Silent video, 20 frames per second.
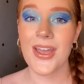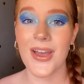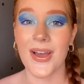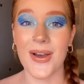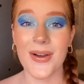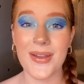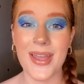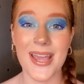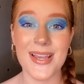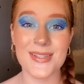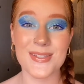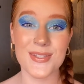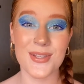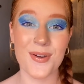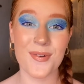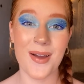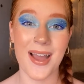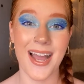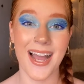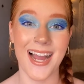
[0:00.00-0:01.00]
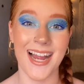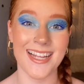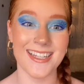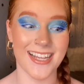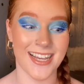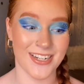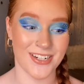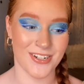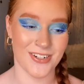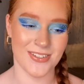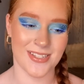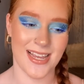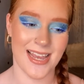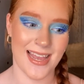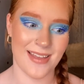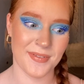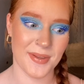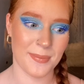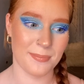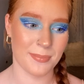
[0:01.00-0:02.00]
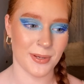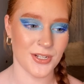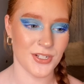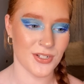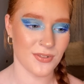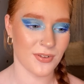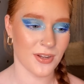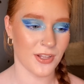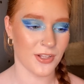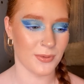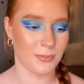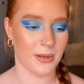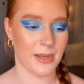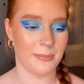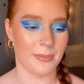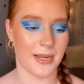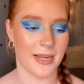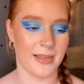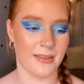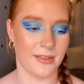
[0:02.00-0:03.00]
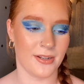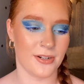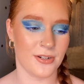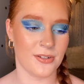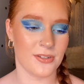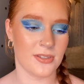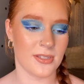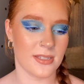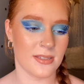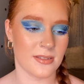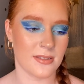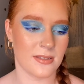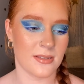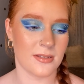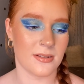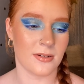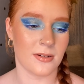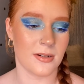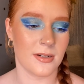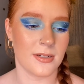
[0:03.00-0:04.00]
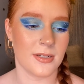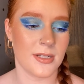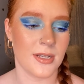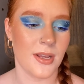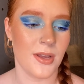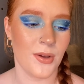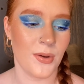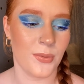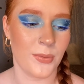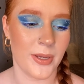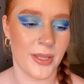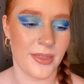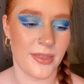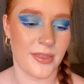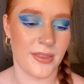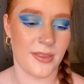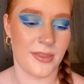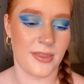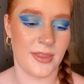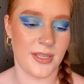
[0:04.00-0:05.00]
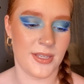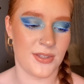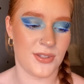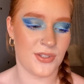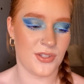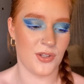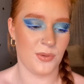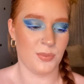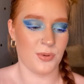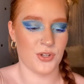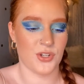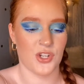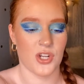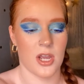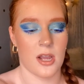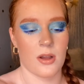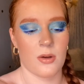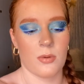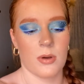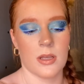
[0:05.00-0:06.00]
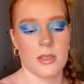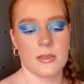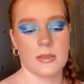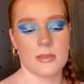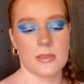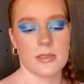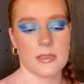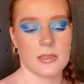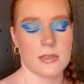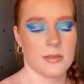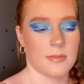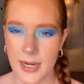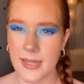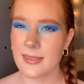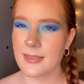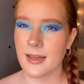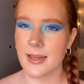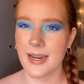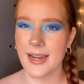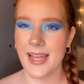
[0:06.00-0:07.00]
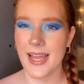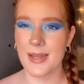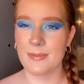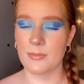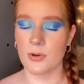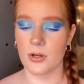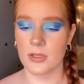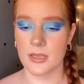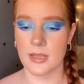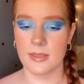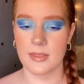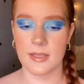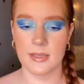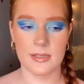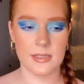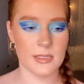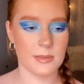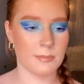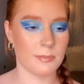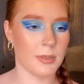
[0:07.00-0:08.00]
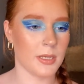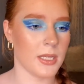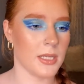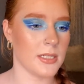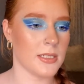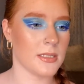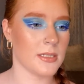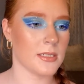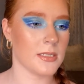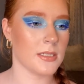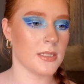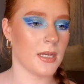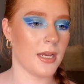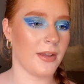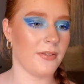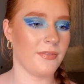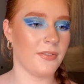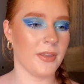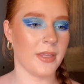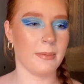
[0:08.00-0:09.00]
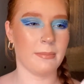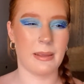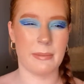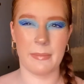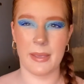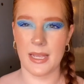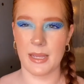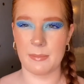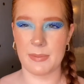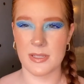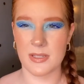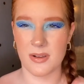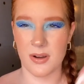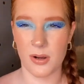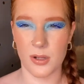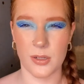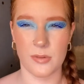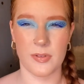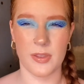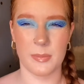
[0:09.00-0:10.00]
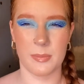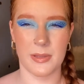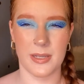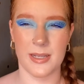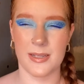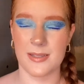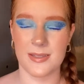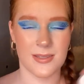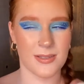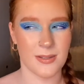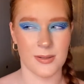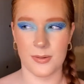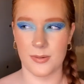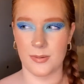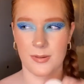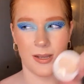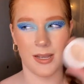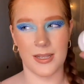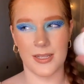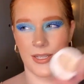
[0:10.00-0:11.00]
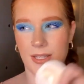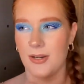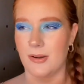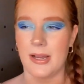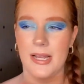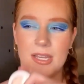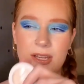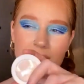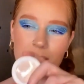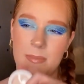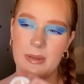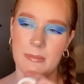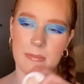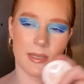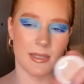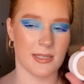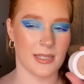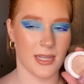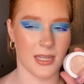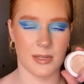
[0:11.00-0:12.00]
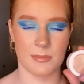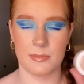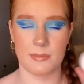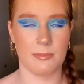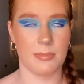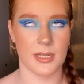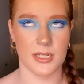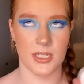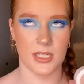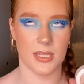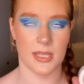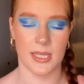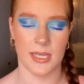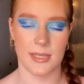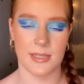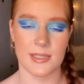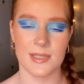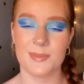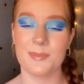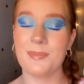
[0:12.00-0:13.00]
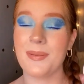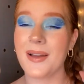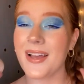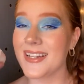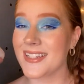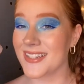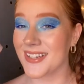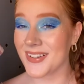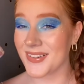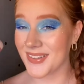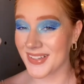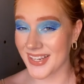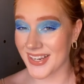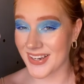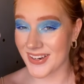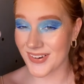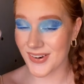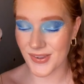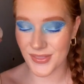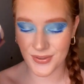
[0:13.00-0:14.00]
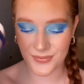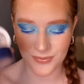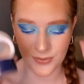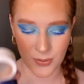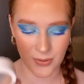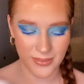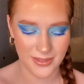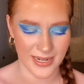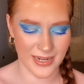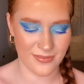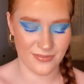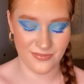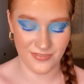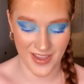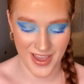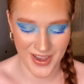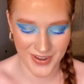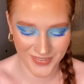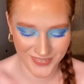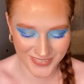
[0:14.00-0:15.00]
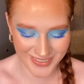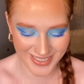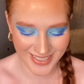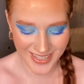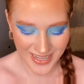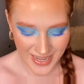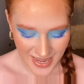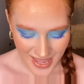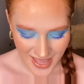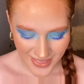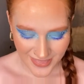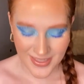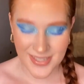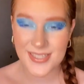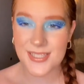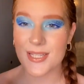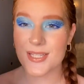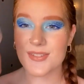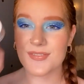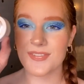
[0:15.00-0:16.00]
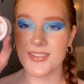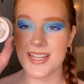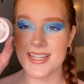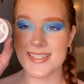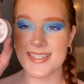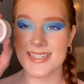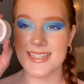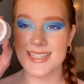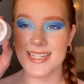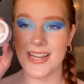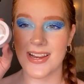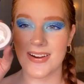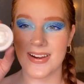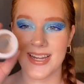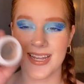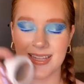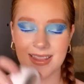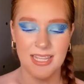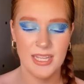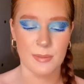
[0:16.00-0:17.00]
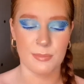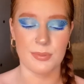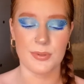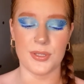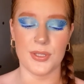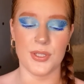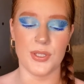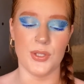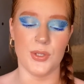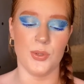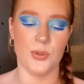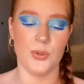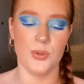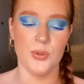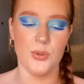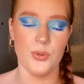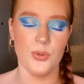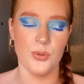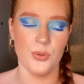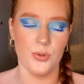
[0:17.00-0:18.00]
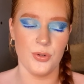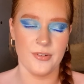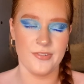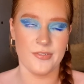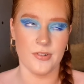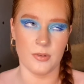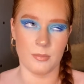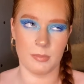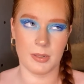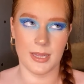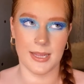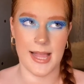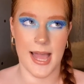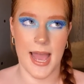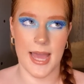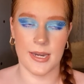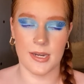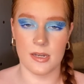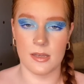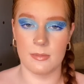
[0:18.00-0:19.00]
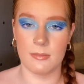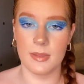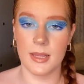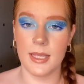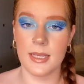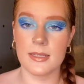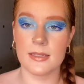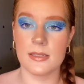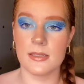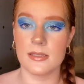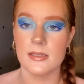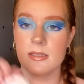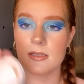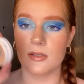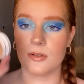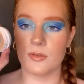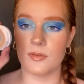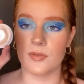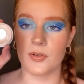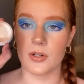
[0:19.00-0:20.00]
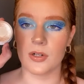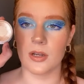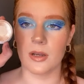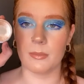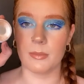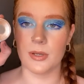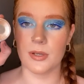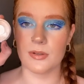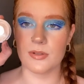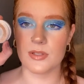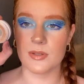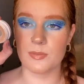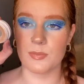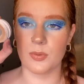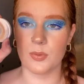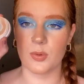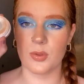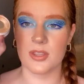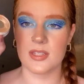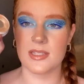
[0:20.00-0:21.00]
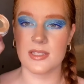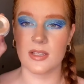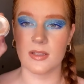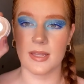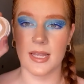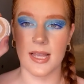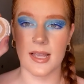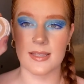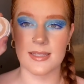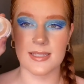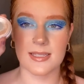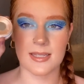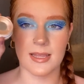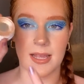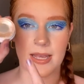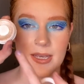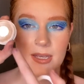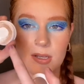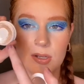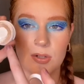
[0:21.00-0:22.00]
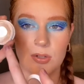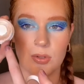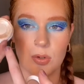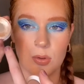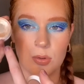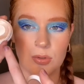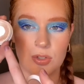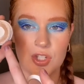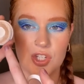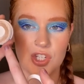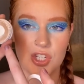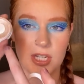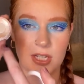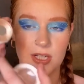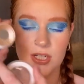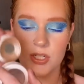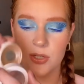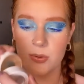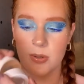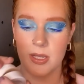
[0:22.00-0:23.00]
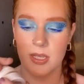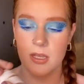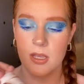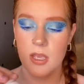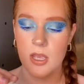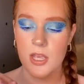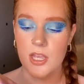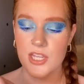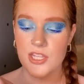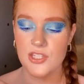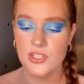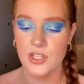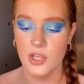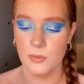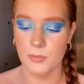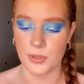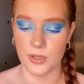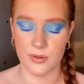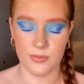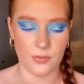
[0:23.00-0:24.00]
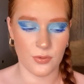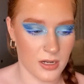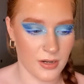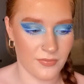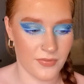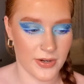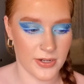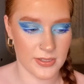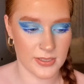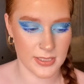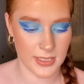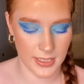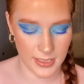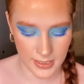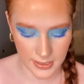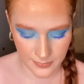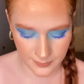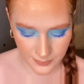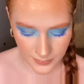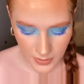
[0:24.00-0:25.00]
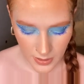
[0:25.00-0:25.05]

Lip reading: Okay, so highlighters. I have a bunch of Colourpop highlighters. Let's start with these Super Shock ones. I thought I had more than this, but I feel like my makeup is all over the place. So, you know, I could be missing a bunch of things, but here are the 4 that I found. This is Flexitarian, like a beautiful platinum, like silver almost, with still like a slight gold sheen to it. So beautiful on fair skin.